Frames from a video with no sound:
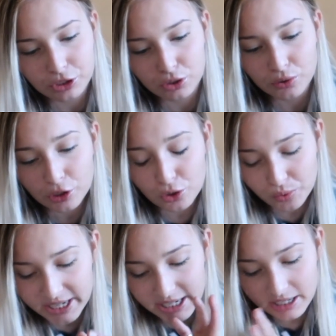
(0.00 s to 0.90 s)
to
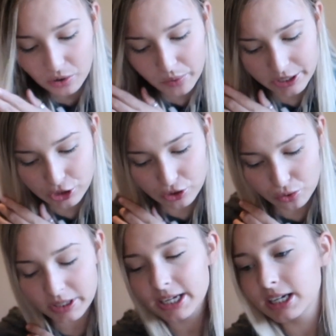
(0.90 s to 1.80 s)
green, which
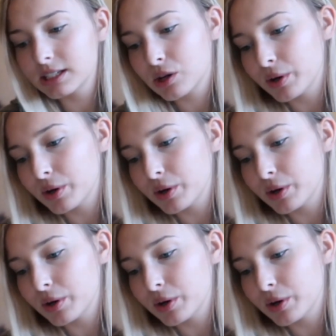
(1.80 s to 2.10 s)
green is